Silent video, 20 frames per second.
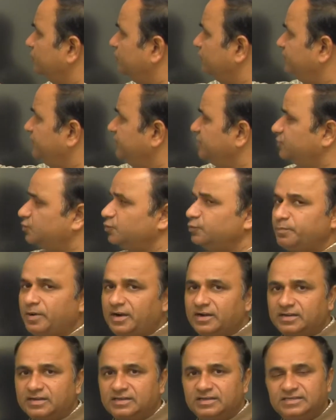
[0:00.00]
of these two
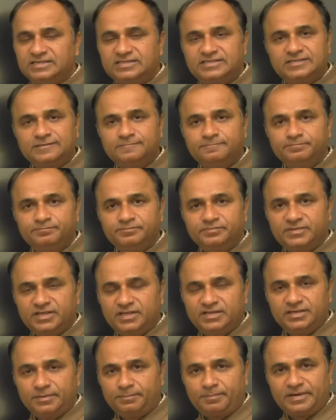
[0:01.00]
particles
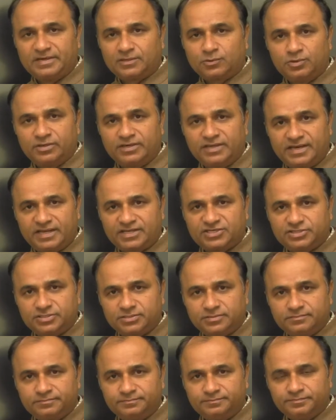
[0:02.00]
in a particular
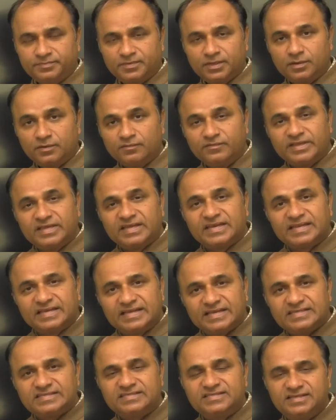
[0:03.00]
direction. We can
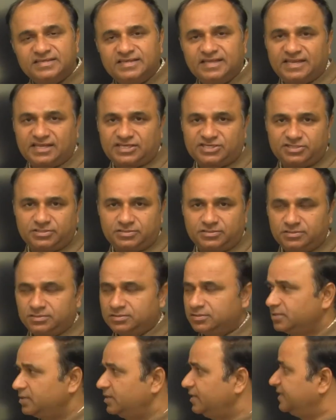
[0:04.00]
guess the direction.
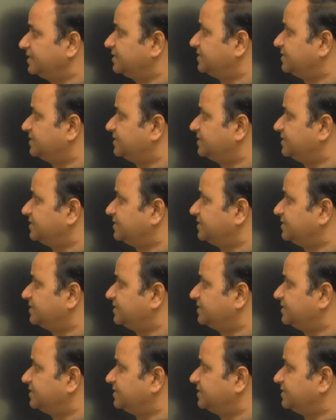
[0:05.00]
Let's